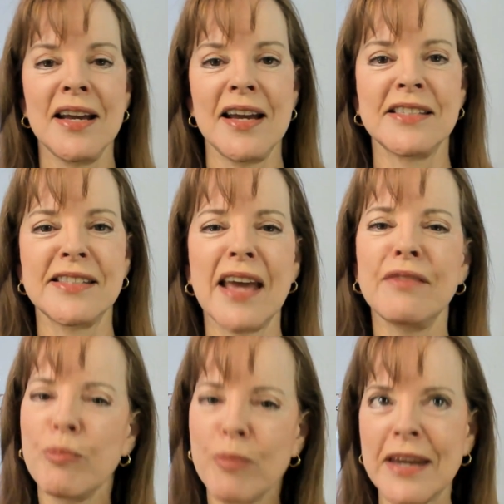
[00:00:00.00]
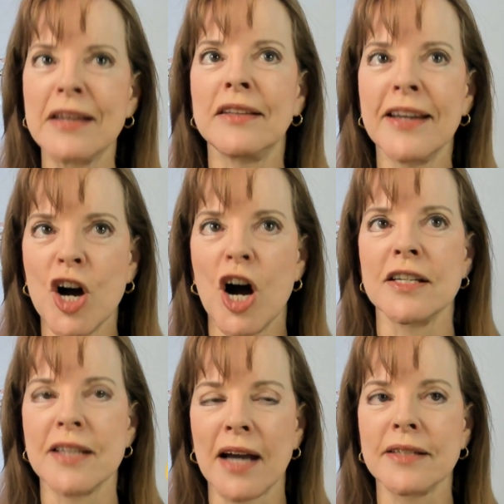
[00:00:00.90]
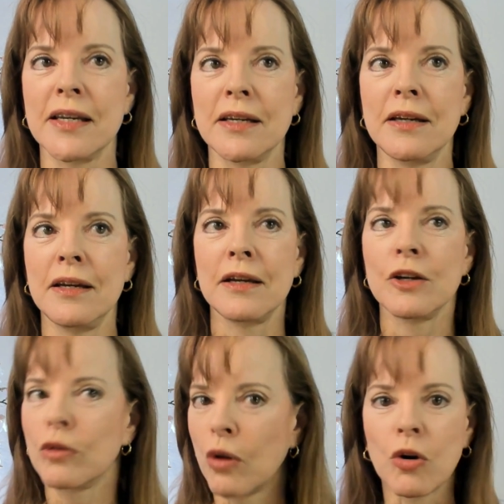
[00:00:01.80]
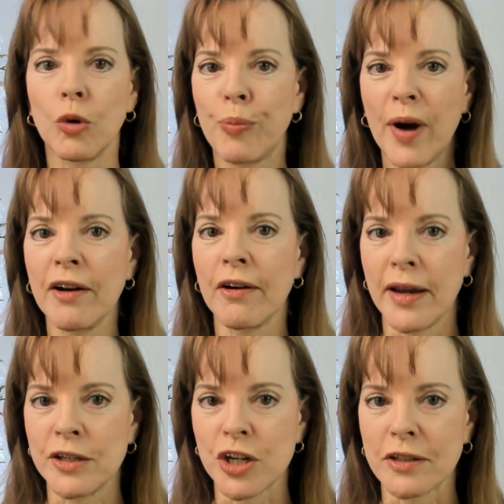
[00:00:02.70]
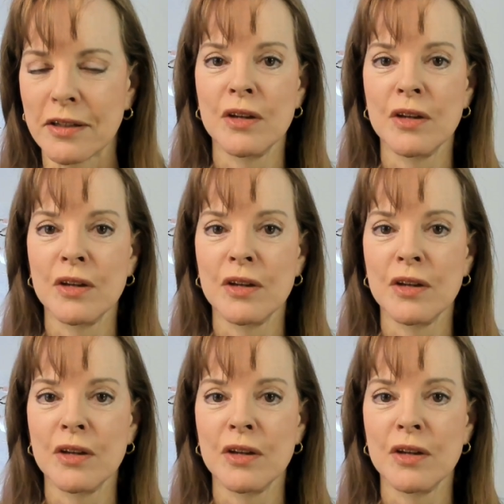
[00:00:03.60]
instead of immediately contacting your local buyer agent.